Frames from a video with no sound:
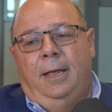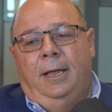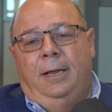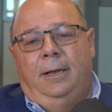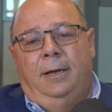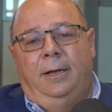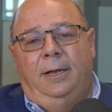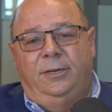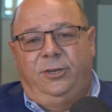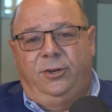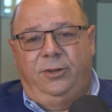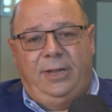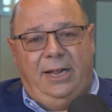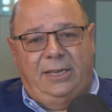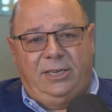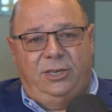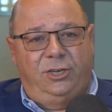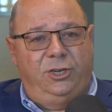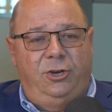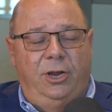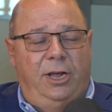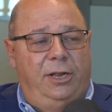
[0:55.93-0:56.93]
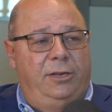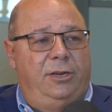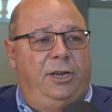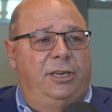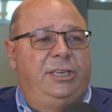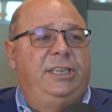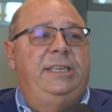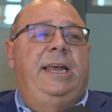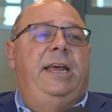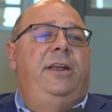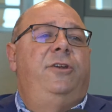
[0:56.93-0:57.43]
So that's a
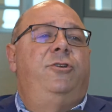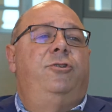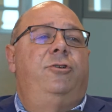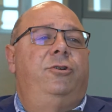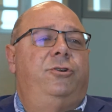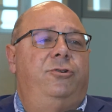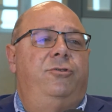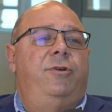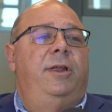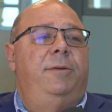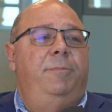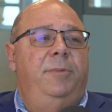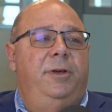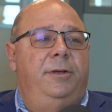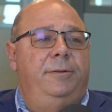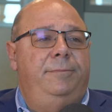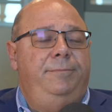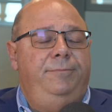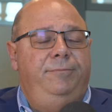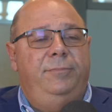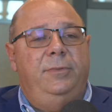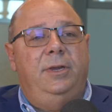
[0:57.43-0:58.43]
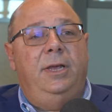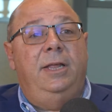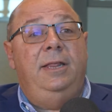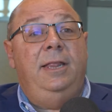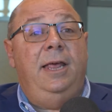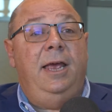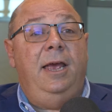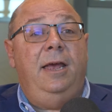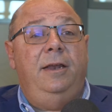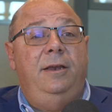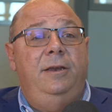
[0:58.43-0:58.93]
standard treadmill.
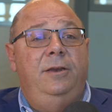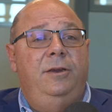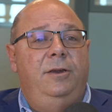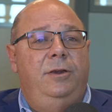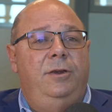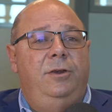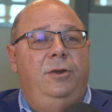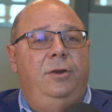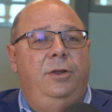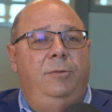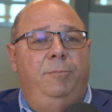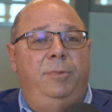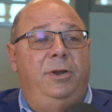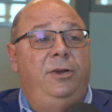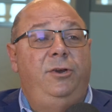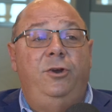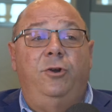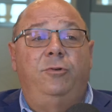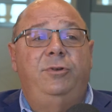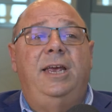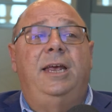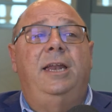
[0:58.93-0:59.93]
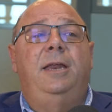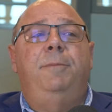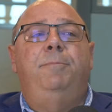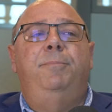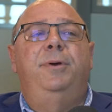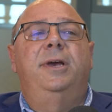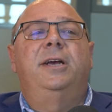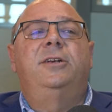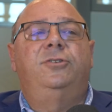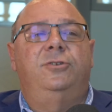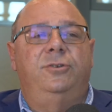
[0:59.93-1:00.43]
But you don't take any
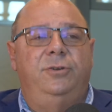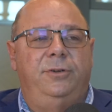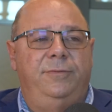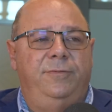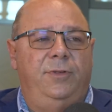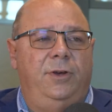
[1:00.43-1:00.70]
pictures of